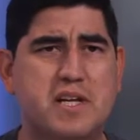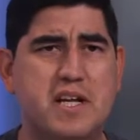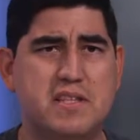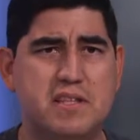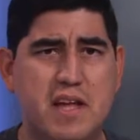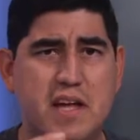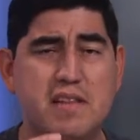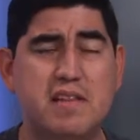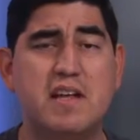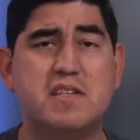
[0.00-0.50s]

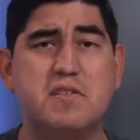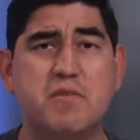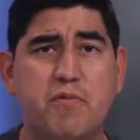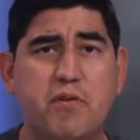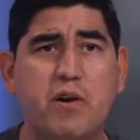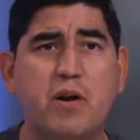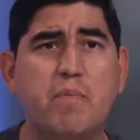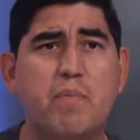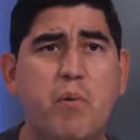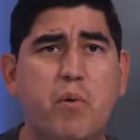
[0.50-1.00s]
That's a
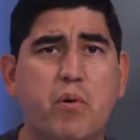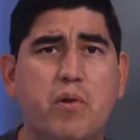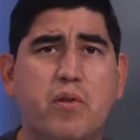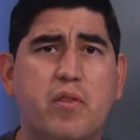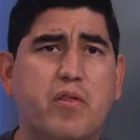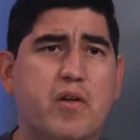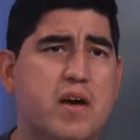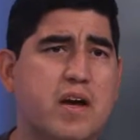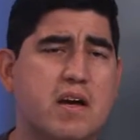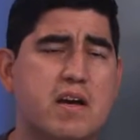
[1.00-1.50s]
very
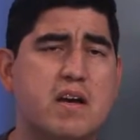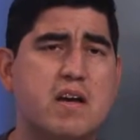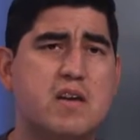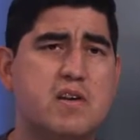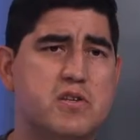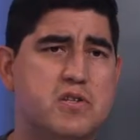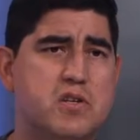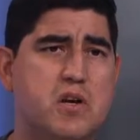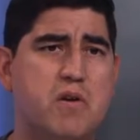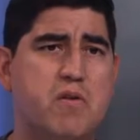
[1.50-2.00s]
important thing.
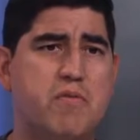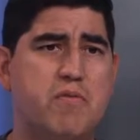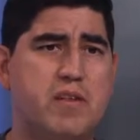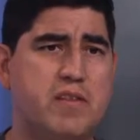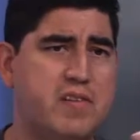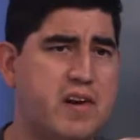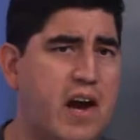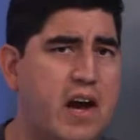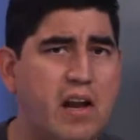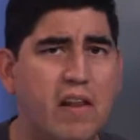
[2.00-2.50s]
So
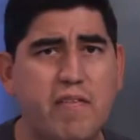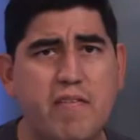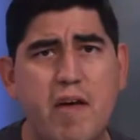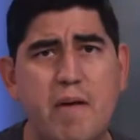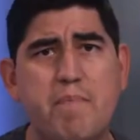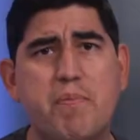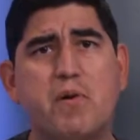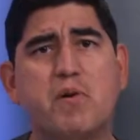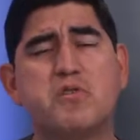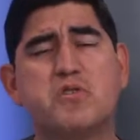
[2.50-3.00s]
the title of
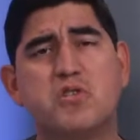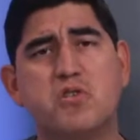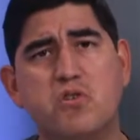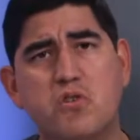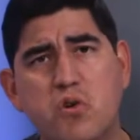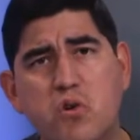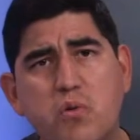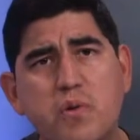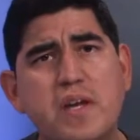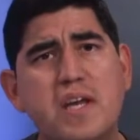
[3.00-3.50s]
that person,
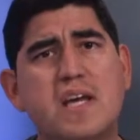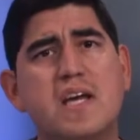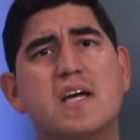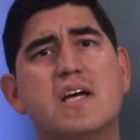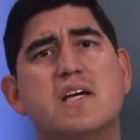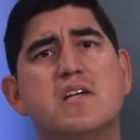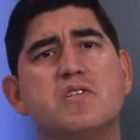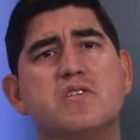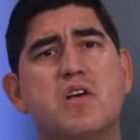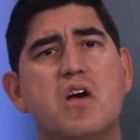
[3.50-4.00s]
who it
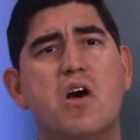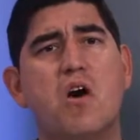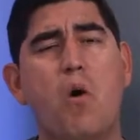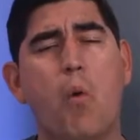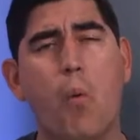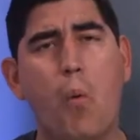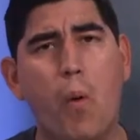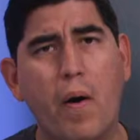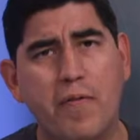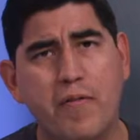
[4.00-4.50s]
is,
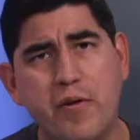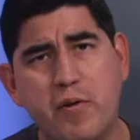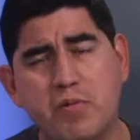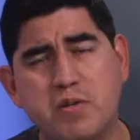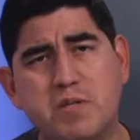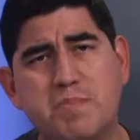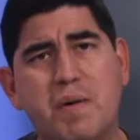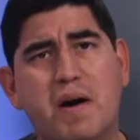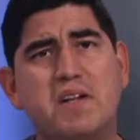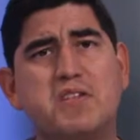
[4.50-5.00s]
what their
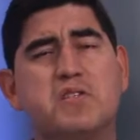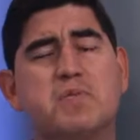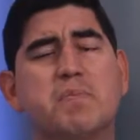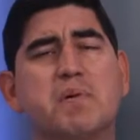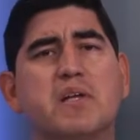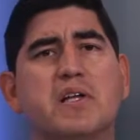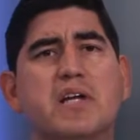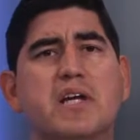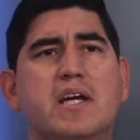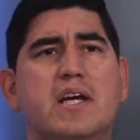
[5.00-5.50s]

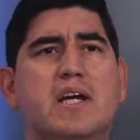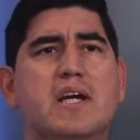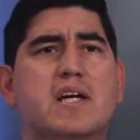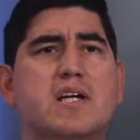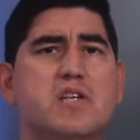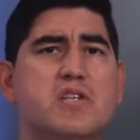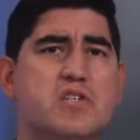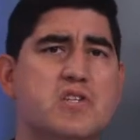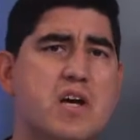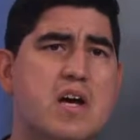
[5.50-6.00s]
responsibility
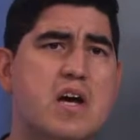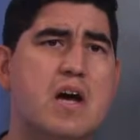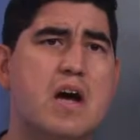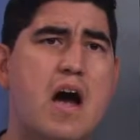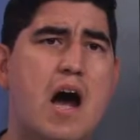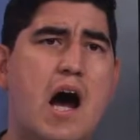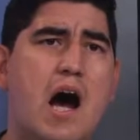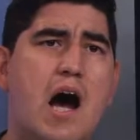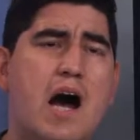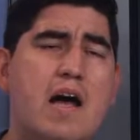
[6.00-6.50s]
is,
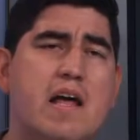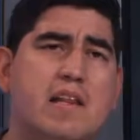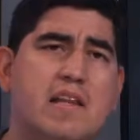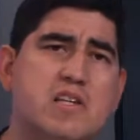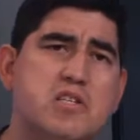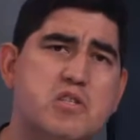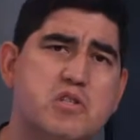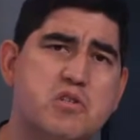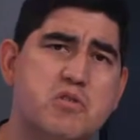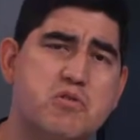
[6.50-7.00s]
and
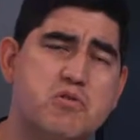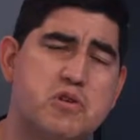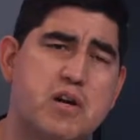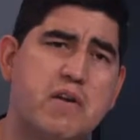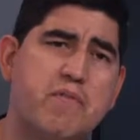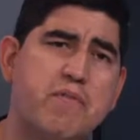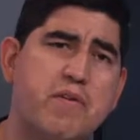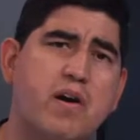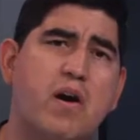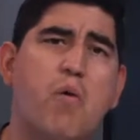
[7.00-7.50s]
let's try
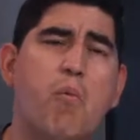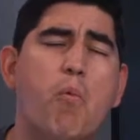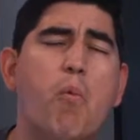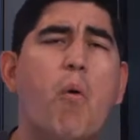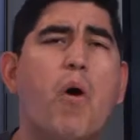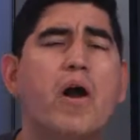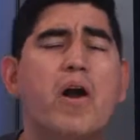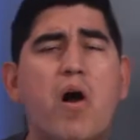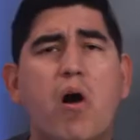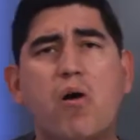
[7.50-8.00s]
to figure out
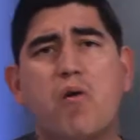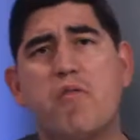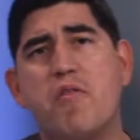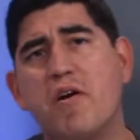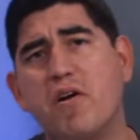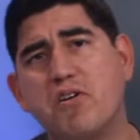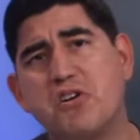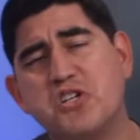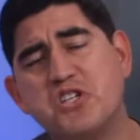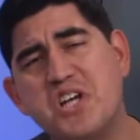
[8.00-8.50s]
what are
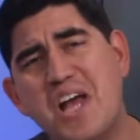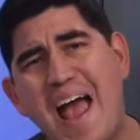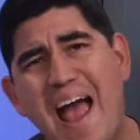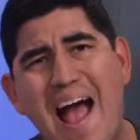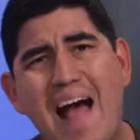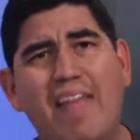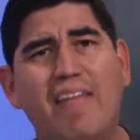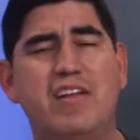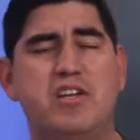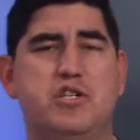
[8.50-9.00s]
their
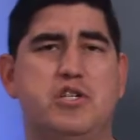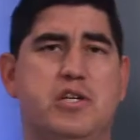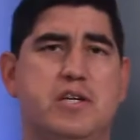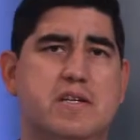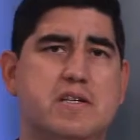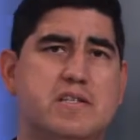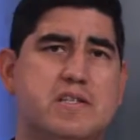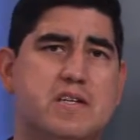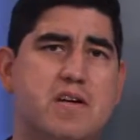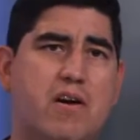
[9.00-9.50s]

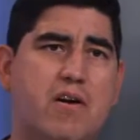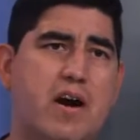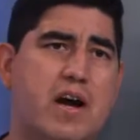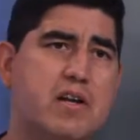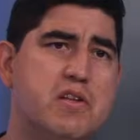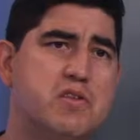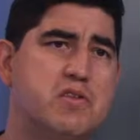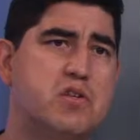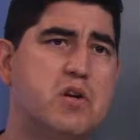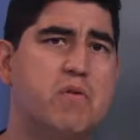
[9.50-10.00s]
challenges, all
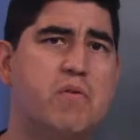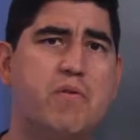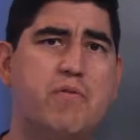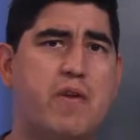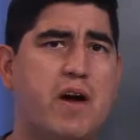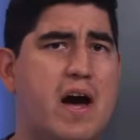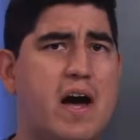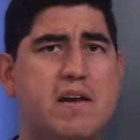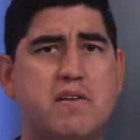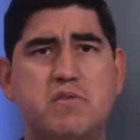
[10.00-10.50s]
right? So we've
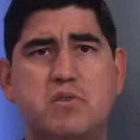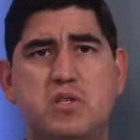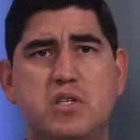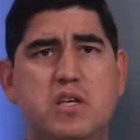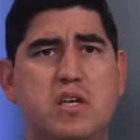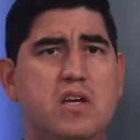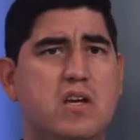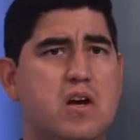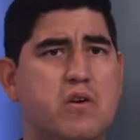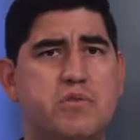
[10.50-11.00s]
got
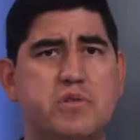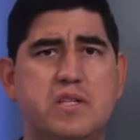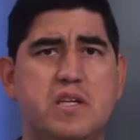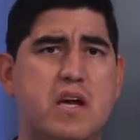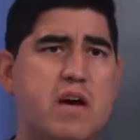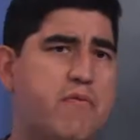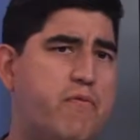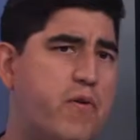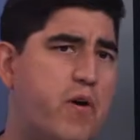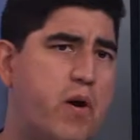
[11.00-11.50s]
CEO,
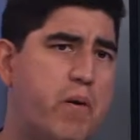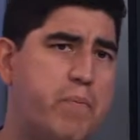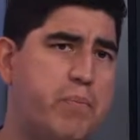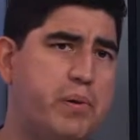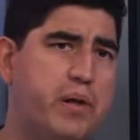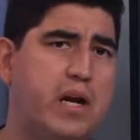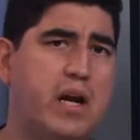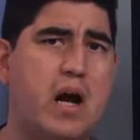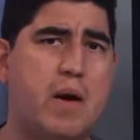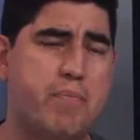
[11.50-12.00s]
CFO,
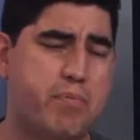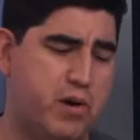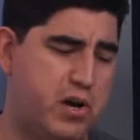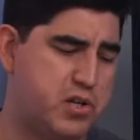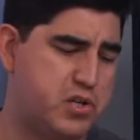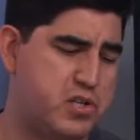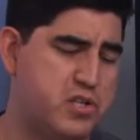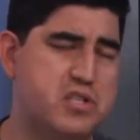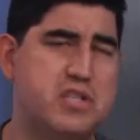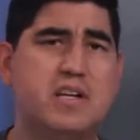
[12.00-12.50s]
plant
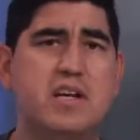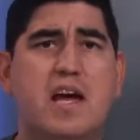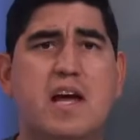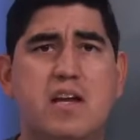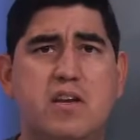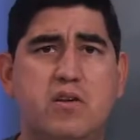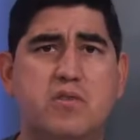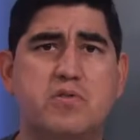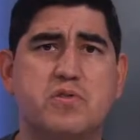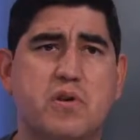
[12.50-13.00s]
operations, and
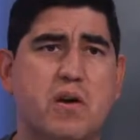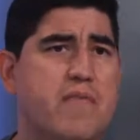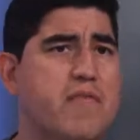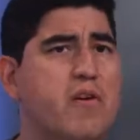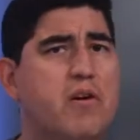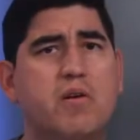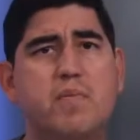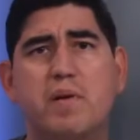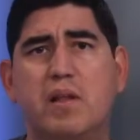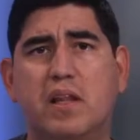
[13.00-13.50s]
end user. And
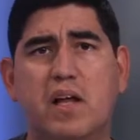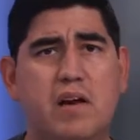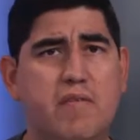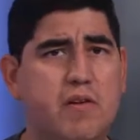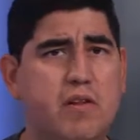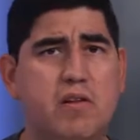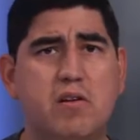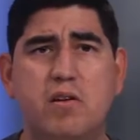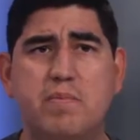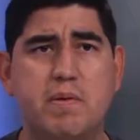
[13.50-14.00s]
there could be a lot of
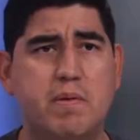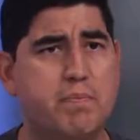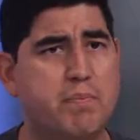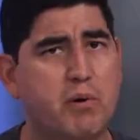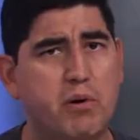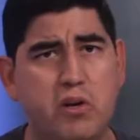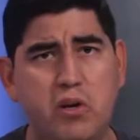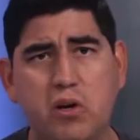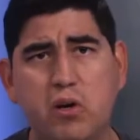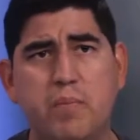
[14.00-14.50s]
other, it could be
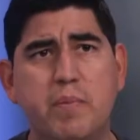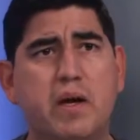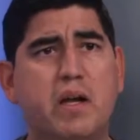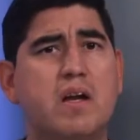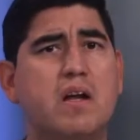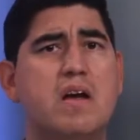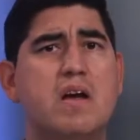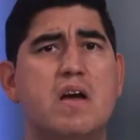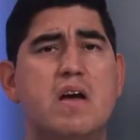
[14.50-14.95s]
procurement.